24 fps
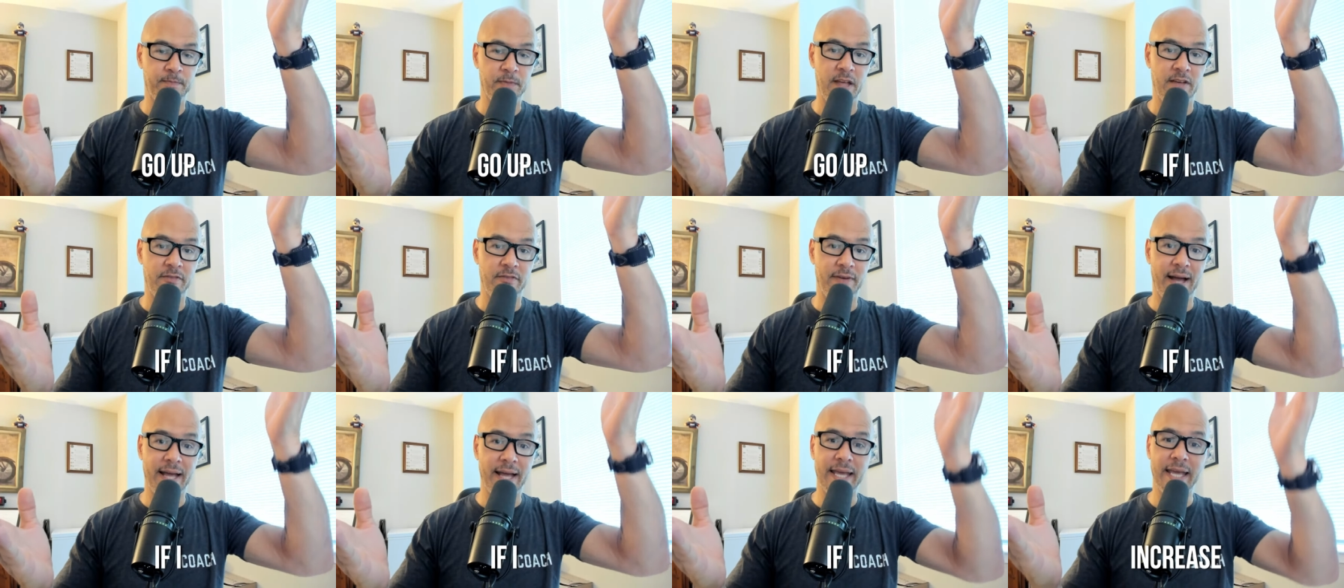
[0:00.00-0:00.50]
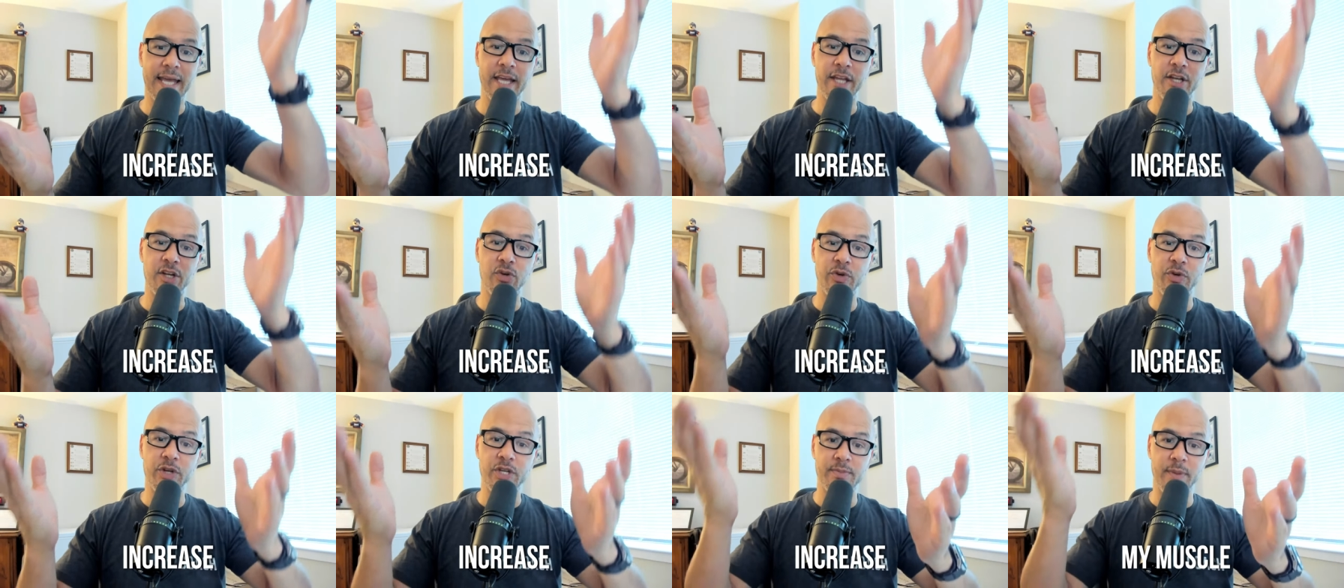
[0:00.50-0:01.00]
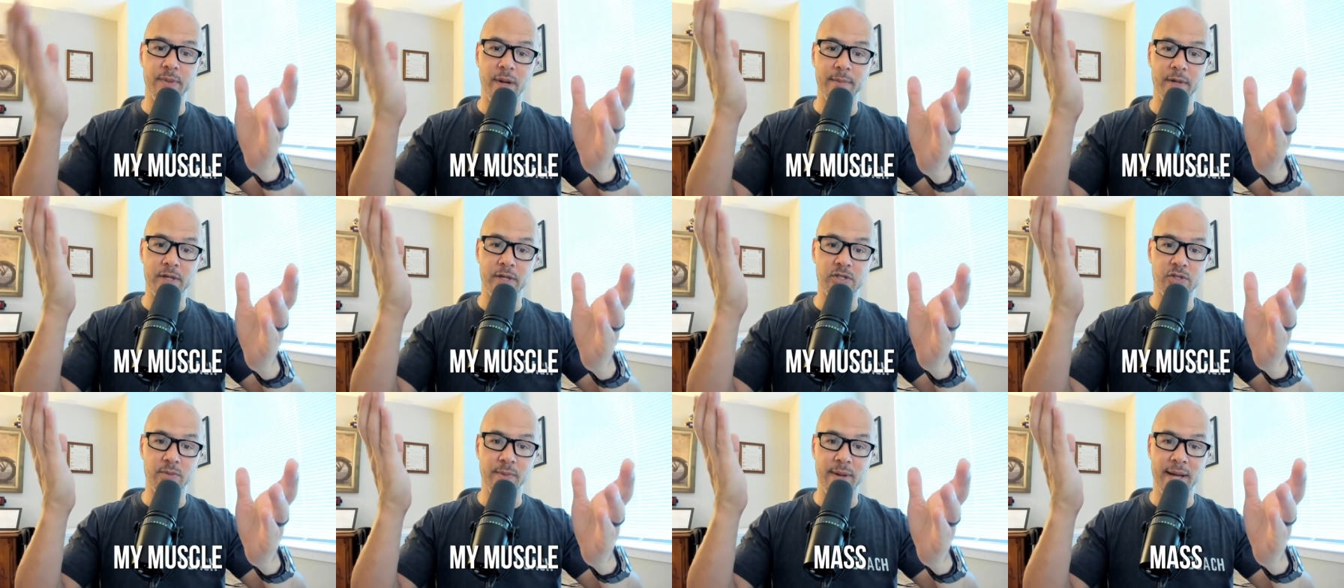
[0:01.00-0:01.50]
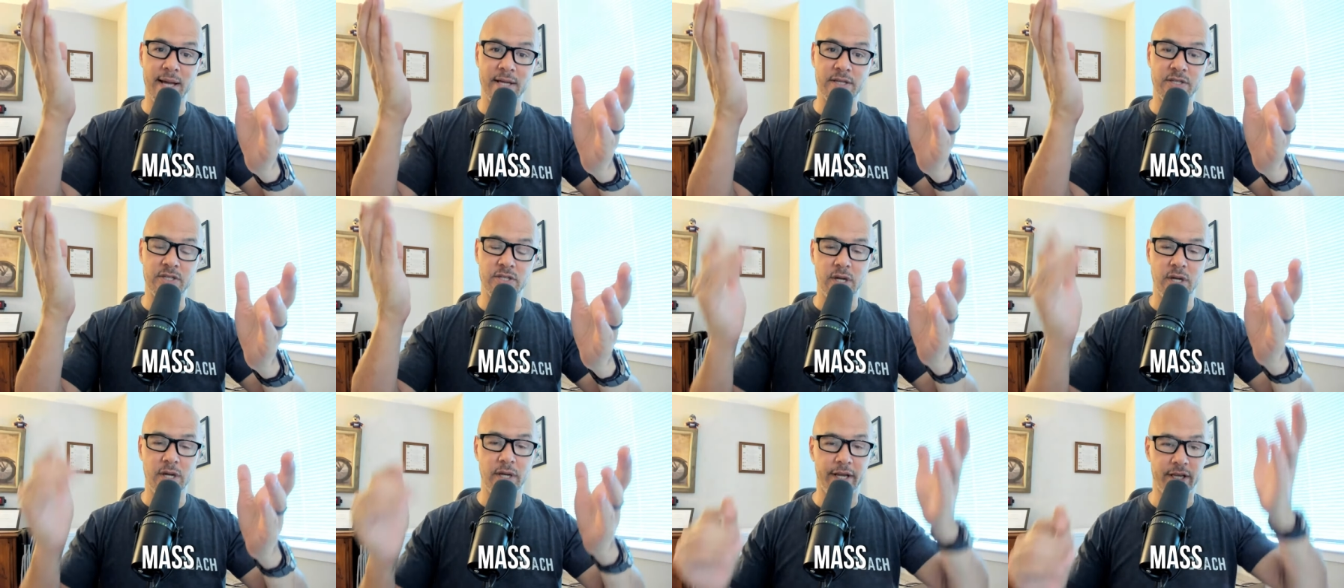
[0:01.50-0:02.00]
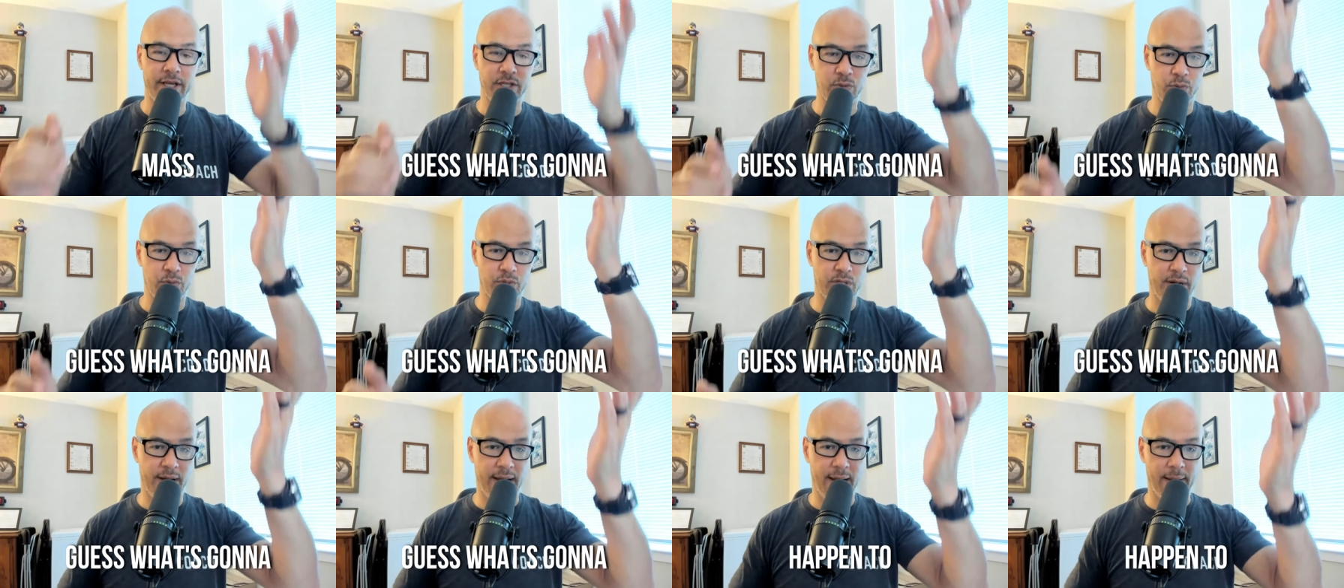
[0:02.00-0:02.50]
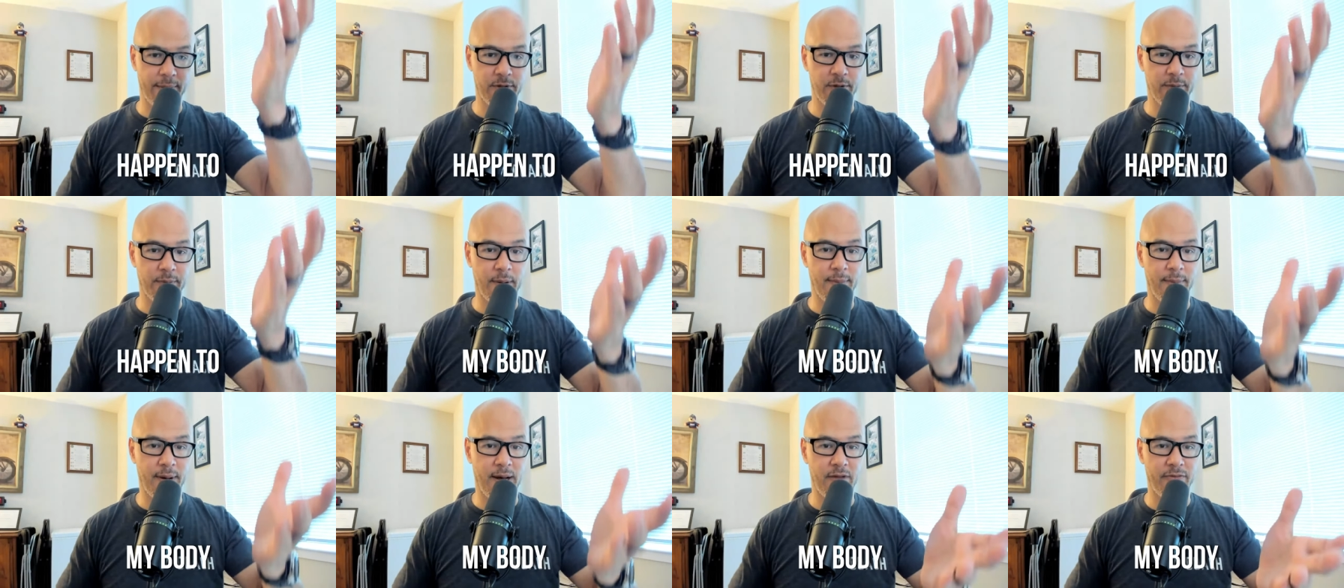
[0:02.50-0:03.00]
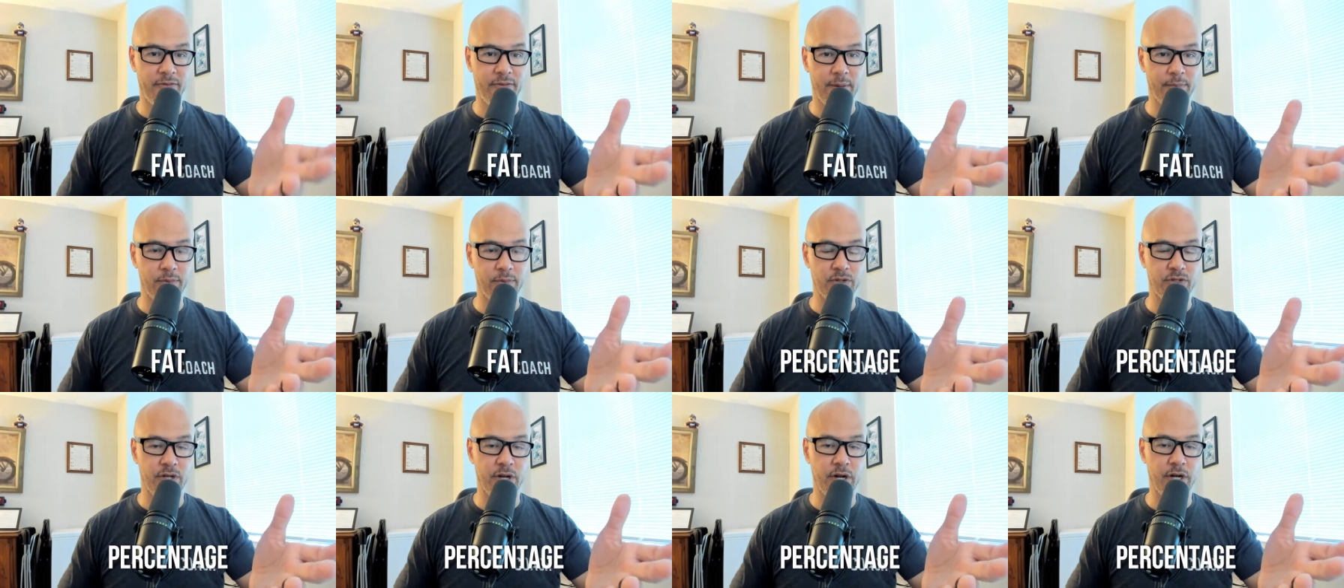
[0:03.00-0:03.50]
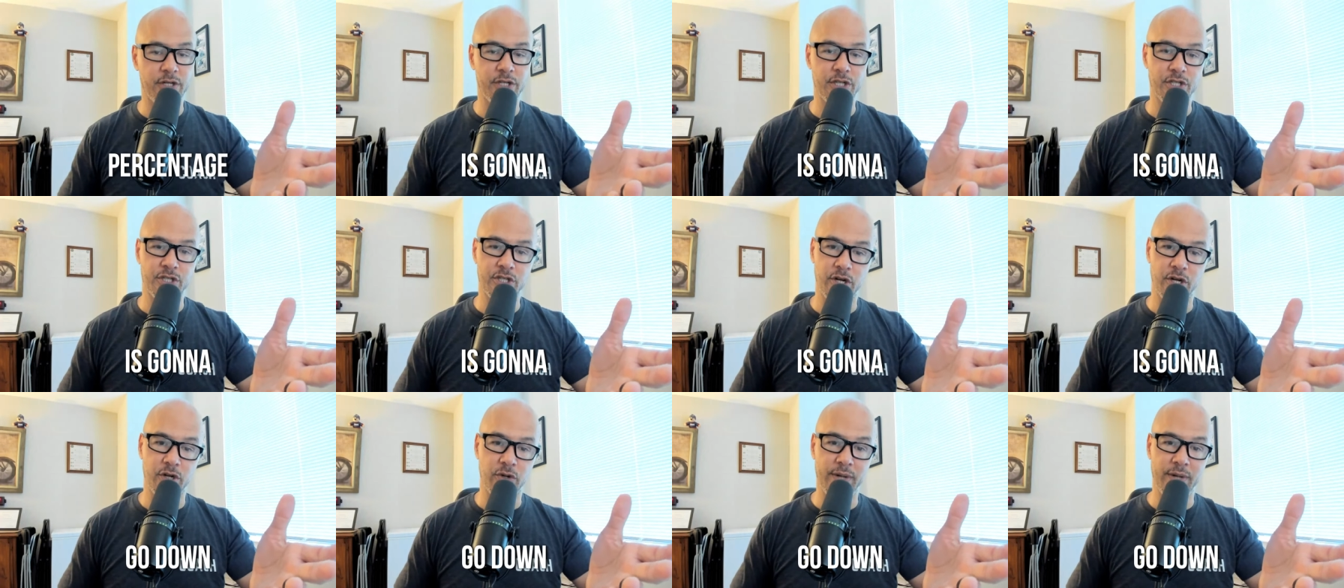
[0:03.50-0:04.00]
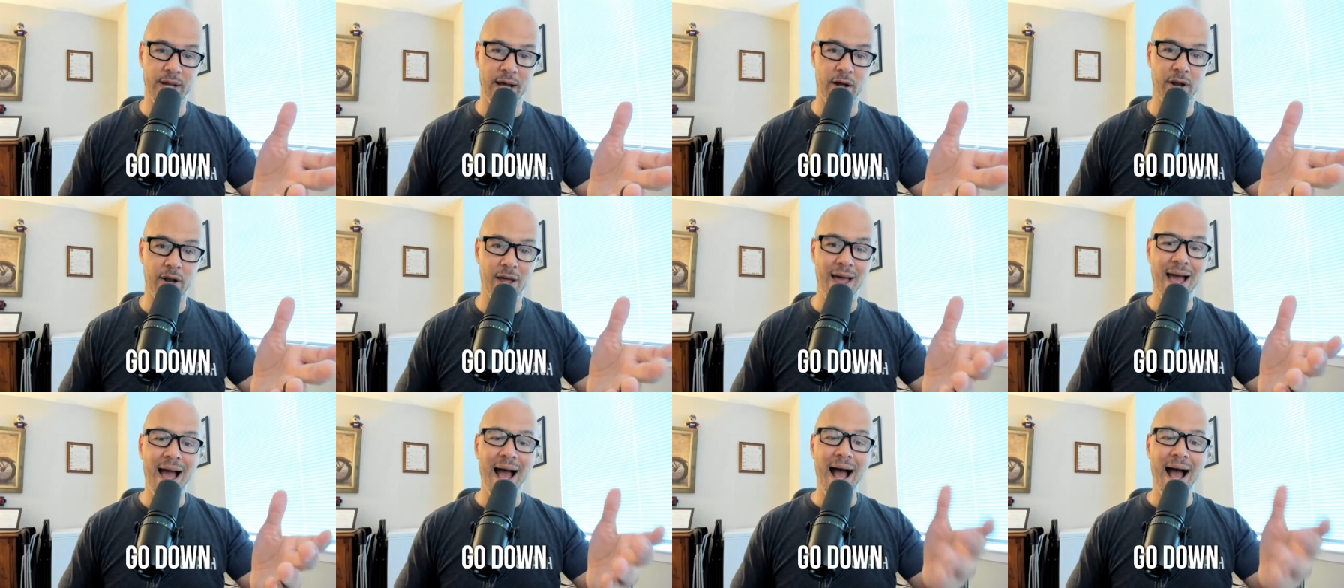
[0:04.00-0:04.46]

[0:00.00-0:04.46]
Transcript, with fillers: If I increase my muscle mass, guess what's going to happen to my body fat percentage? It's going to go down.